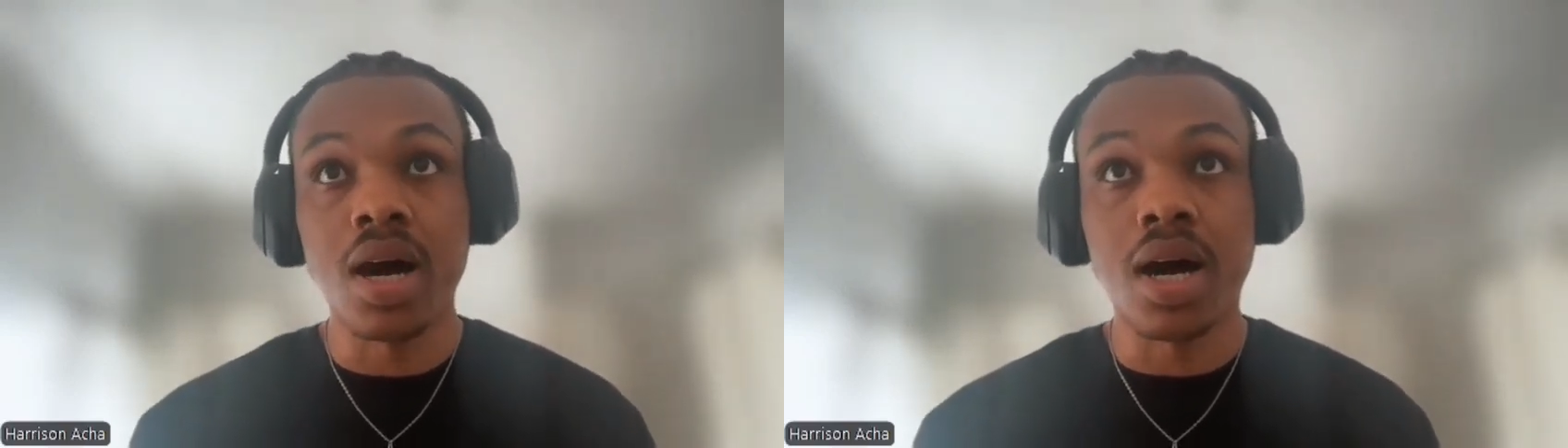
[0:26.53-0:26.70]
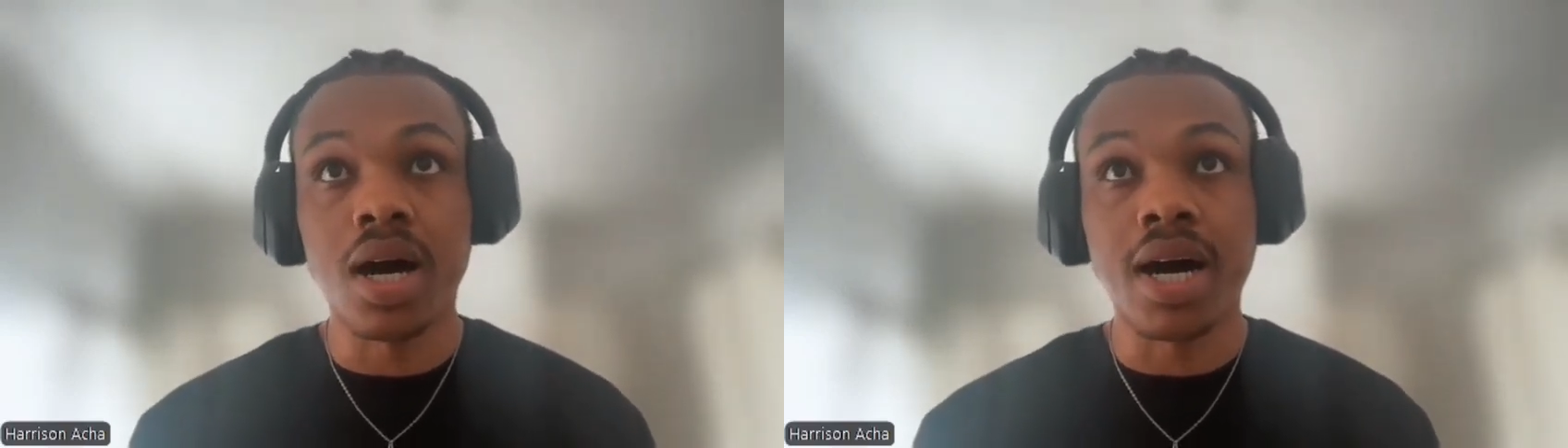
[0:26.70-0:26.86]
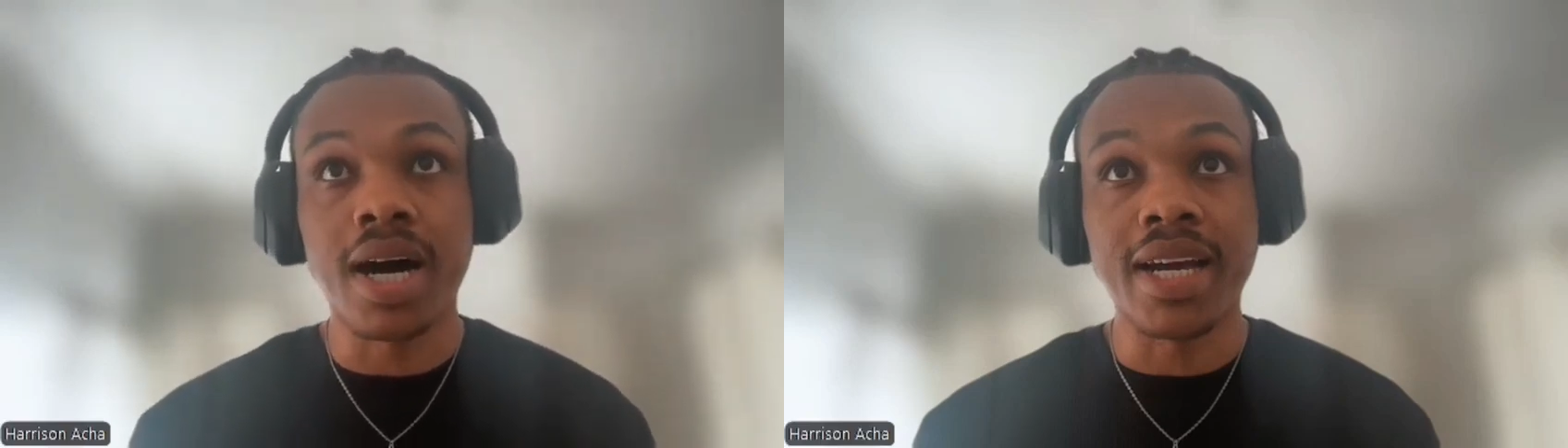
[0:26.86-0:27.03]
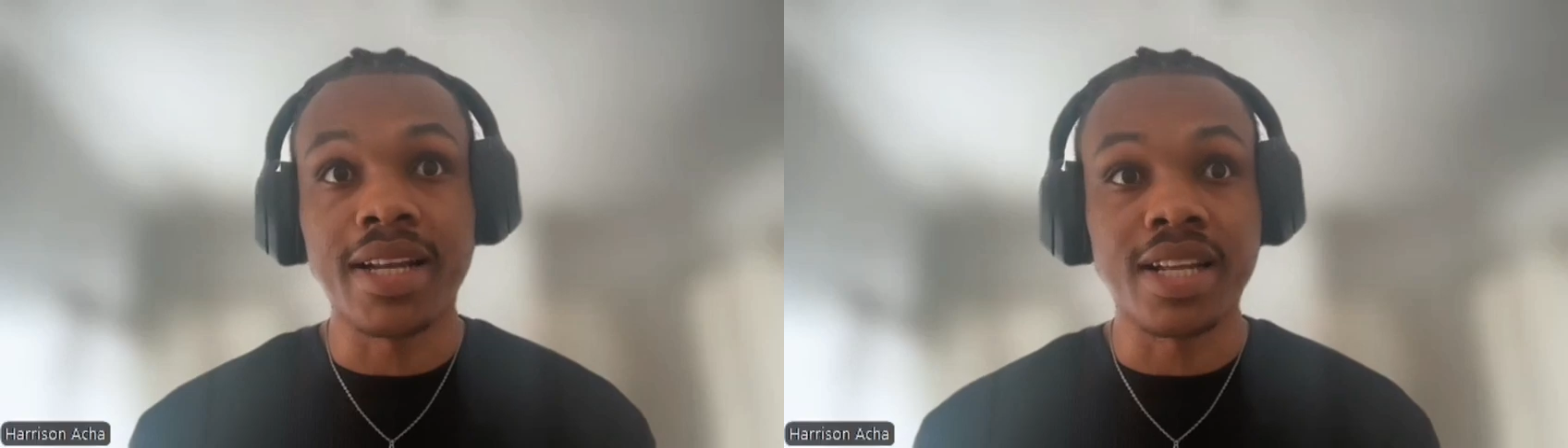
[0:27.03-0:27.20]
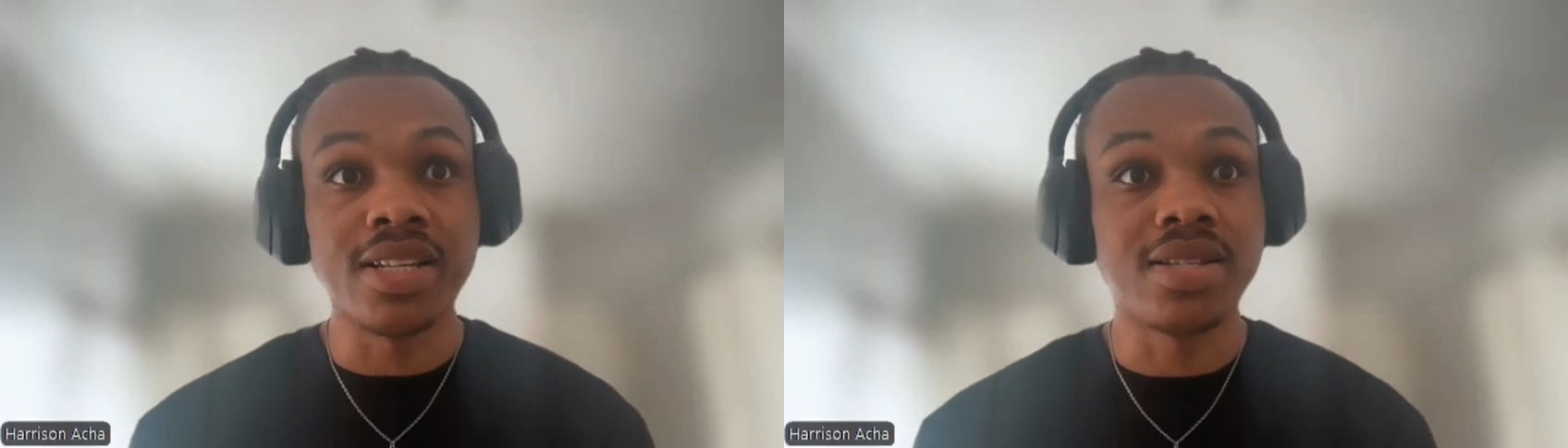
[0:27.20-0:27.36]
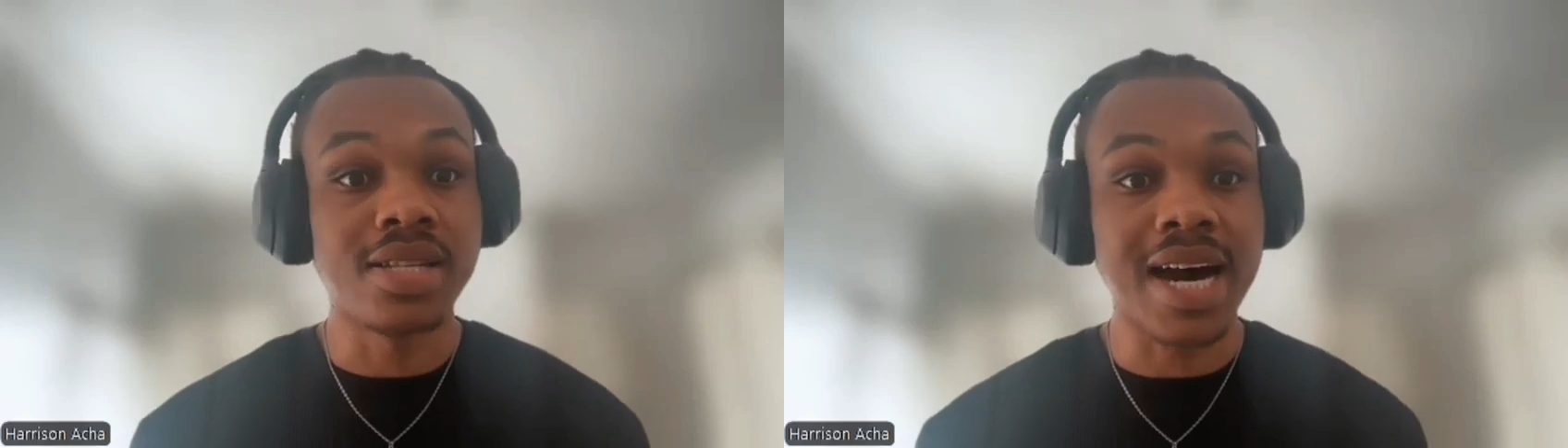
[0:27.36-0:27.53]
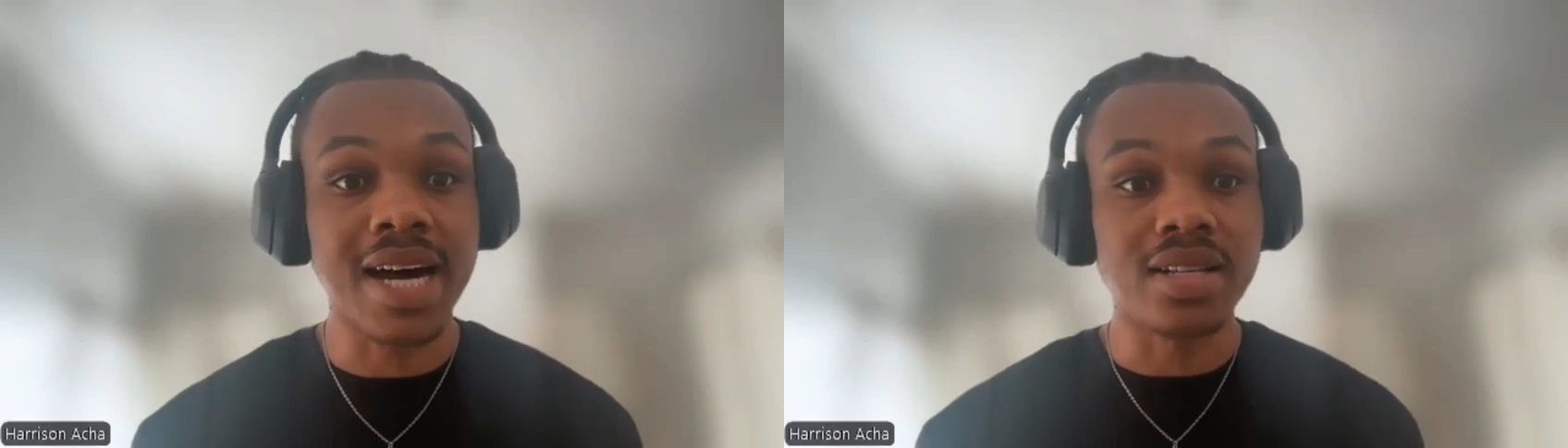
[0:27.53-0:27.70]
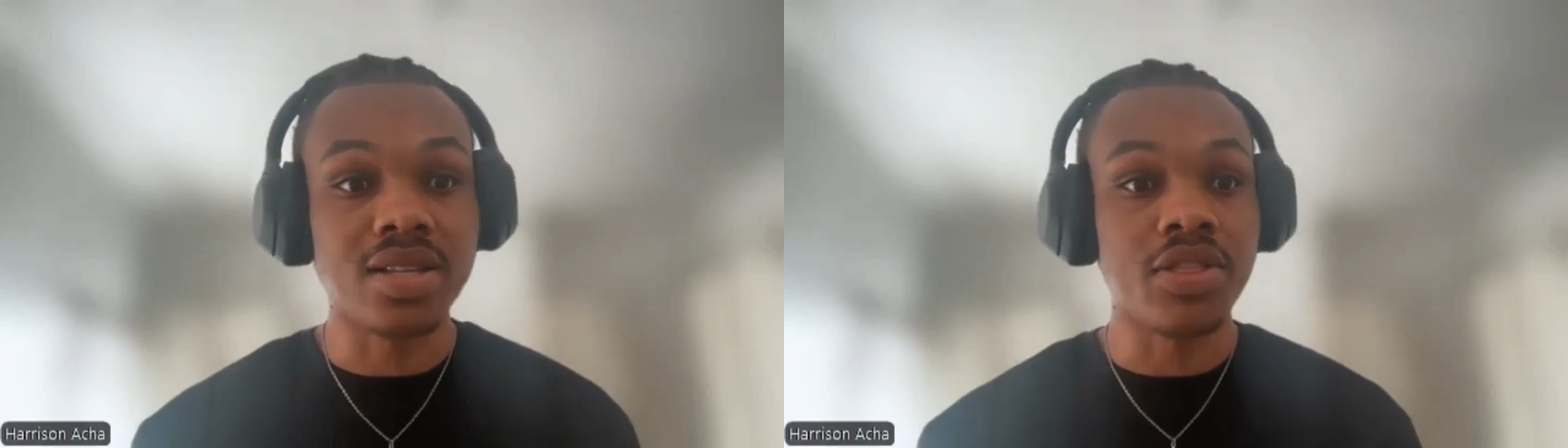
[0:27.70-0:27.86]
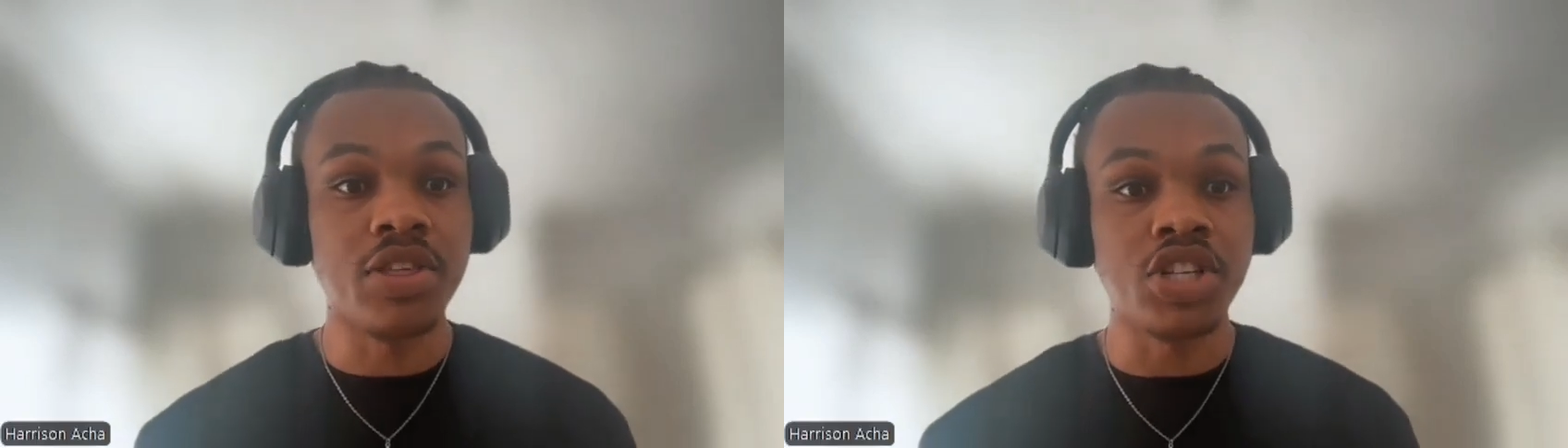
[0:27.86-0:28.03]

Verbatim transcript: uh, i didn't start